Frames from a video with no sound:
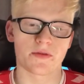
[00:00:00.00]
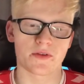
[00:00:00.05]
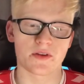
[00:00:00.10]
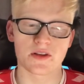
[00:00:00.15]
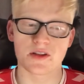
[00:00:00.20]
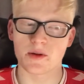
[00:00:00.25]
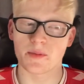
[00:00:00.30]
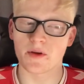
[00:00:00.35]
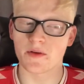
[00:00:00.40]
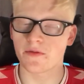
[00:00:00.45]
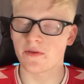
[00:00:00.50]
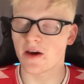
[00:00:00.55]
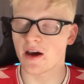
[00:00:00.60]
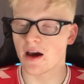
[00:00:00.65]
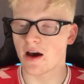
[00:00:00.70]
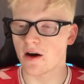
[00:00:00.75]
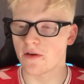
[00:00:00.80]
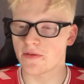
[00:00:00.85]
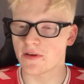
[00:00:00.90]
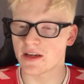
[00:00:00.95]
And to be
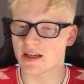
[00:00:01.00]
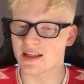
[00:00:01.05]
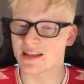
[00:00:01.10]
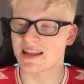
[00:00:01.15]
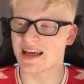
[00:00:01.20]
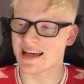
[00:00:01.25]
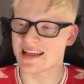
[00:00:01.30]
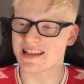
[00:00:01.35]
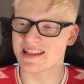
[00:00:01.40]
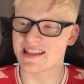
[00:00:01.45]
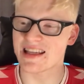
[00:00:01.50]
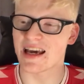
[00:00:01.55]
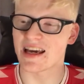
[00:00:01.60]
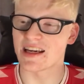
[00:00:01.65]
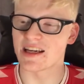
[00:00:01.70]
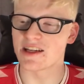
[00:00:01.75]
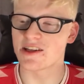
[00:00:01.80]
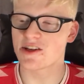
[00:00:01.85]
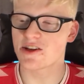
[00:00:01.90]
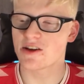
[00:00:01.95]
fair, I think at that
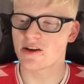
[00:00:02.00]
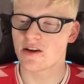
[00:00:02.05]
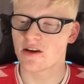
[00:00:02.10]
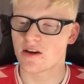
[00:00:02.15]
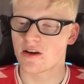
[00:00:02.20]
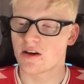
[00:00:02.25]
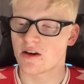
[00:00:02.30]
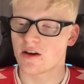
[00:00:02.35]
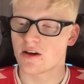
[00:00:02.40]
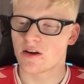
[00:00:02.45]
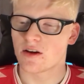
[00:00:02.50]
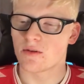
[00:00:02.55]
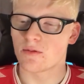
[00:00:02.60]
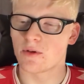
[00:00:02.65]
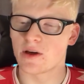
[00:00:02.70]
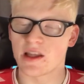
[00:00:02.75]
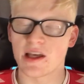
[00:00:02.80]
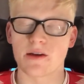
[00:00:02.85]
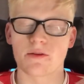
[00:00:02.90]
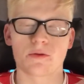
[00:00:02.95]
stage,
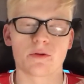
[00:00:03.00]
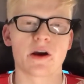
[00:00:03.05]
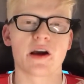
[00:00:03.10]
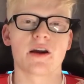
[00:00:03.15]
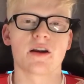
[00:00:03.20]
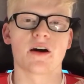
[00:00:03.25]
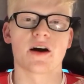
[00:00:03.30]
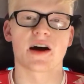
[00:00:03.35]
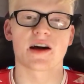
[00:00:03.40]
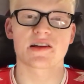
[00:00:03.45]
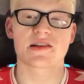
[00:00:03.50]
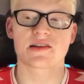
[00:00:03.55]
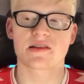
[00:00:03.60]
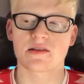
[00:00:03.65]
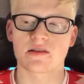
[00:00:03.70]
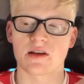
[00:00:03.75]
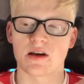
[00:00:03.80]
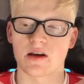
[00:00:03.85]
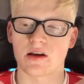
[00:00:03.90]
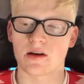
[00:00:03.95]
we then realised
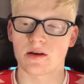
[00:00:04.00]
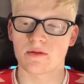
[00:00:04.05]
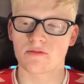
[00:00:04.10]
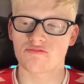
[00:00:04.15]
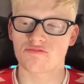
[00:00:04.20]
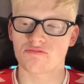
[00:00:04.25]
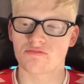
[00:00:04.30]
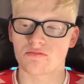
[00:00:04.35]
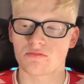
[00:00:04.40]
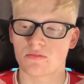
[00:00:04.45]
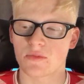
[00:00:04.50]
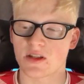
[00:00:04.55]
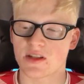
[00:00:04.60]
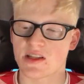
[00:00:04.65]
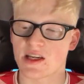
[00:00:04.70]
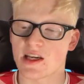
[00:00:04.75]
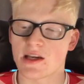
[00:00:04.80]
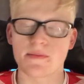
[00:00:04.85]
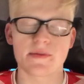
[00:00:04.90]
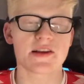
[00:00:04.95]
that the
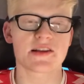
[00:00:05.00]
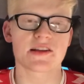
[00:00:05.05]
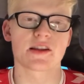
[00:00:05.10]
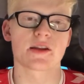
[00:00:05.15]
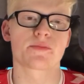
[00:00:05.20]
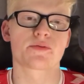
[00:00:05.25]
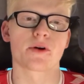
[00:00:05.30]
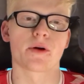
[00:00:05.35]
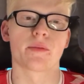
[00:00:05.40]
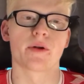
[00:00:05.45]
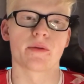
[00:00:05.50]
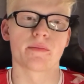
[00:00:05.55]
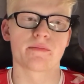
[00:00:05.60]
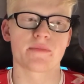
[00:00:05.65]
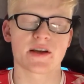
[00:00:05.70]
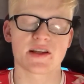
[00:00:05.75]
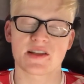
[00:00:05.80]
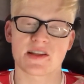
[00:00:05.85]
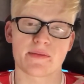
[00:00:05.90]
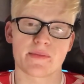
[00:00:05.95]
team isn't the problem,
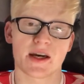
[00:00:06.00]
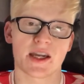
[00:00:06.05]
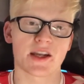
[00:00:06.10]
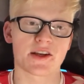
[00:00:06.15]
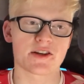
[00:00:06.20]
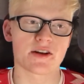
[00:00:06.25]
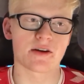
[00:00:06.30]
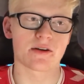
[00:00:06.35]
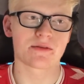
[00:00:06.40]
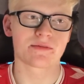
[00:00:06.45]
it's the manager.